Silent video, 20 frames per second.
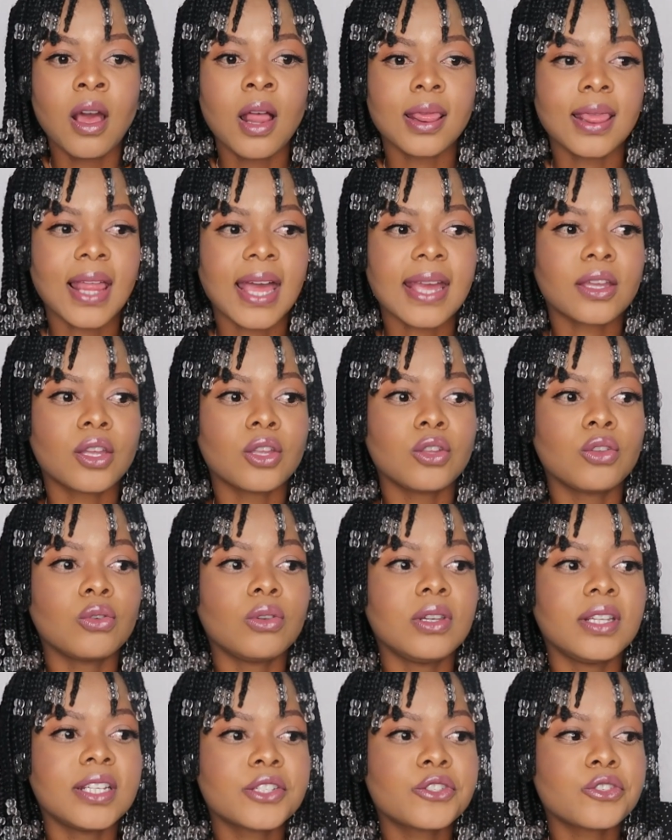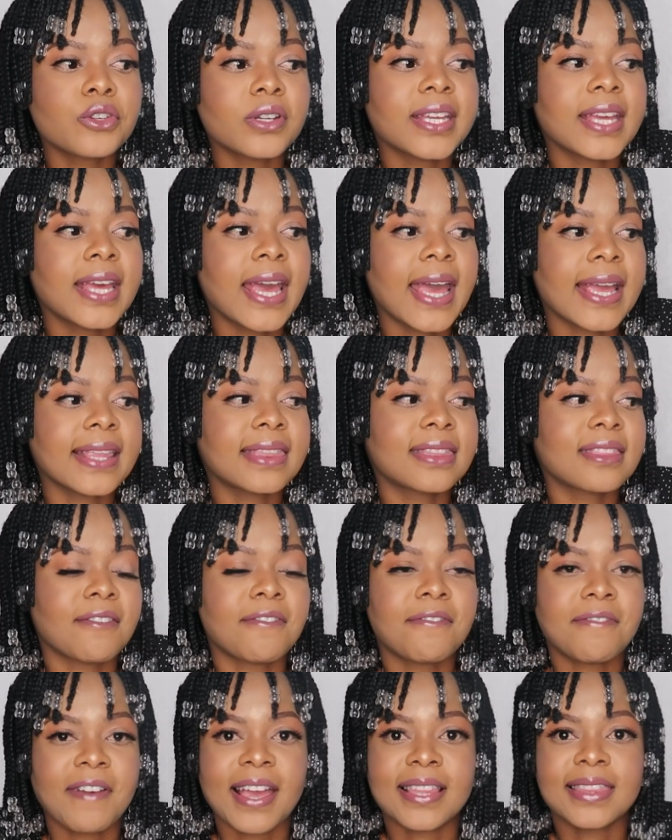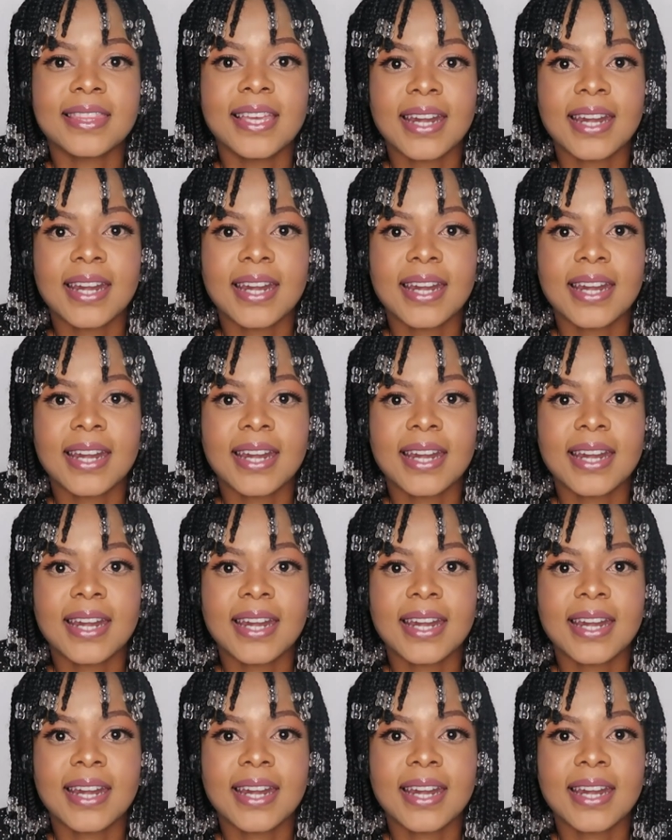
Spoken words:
Like, you literally hate the fact